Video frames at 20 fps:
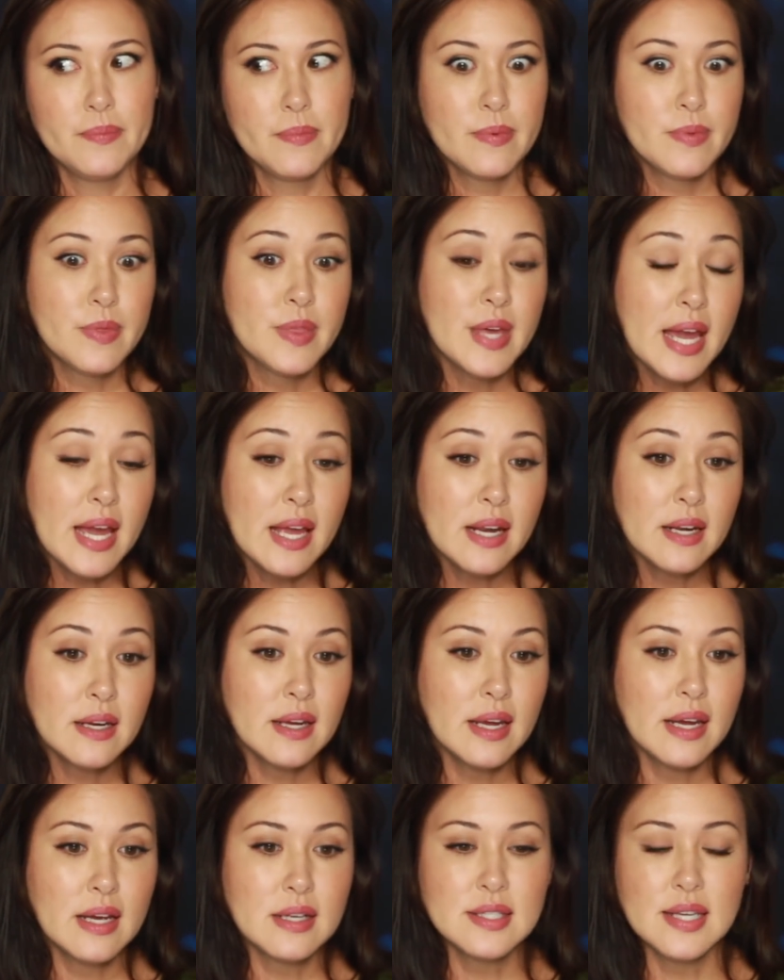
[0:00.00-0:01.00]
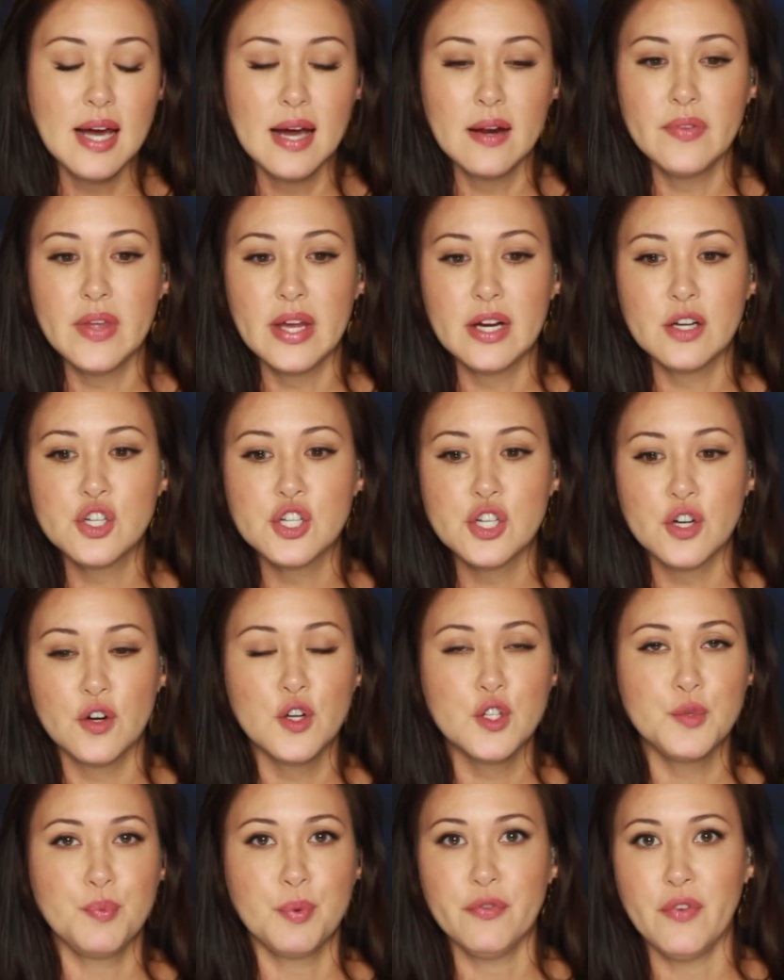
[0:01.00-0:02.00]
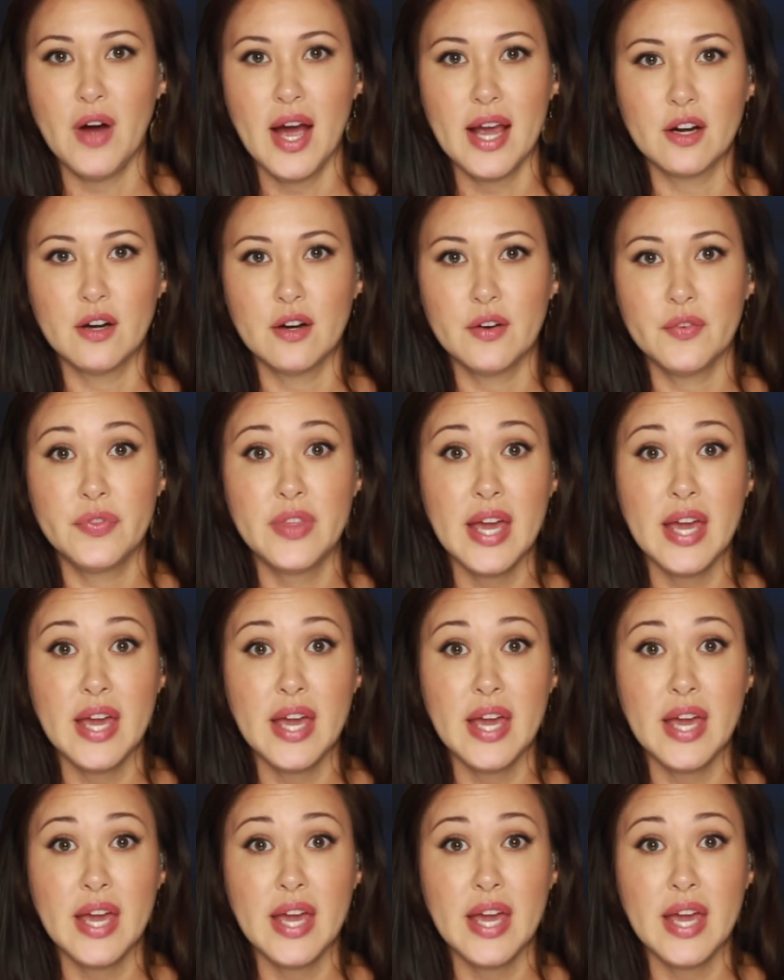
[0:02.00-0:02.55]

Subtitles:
Then inside of that insurance provider,